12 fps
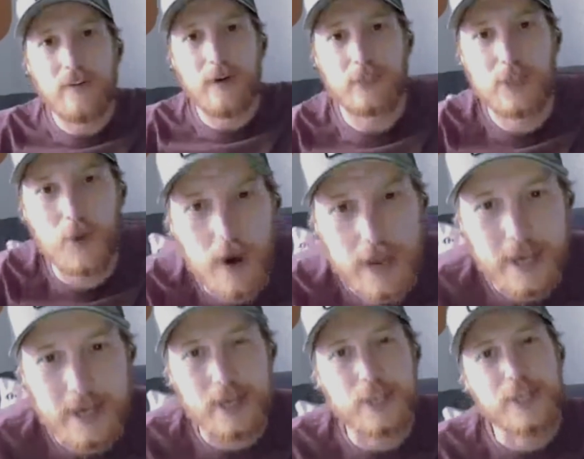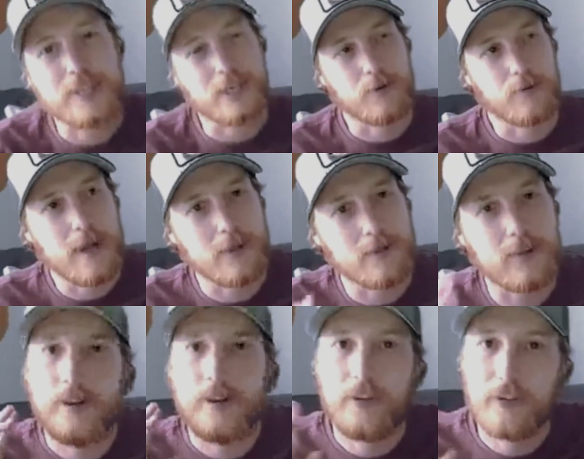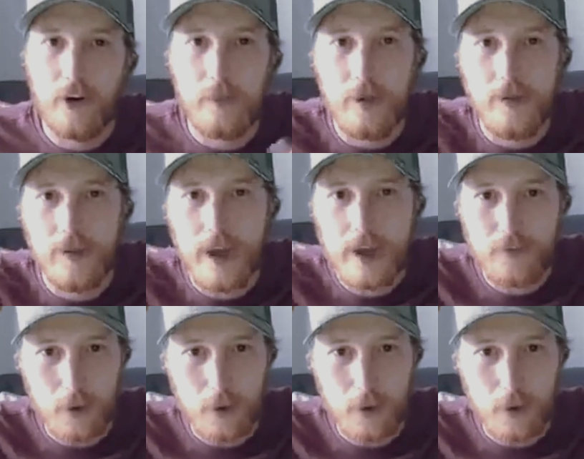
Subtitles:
quite an energetic rant. Sorry about that, everyone.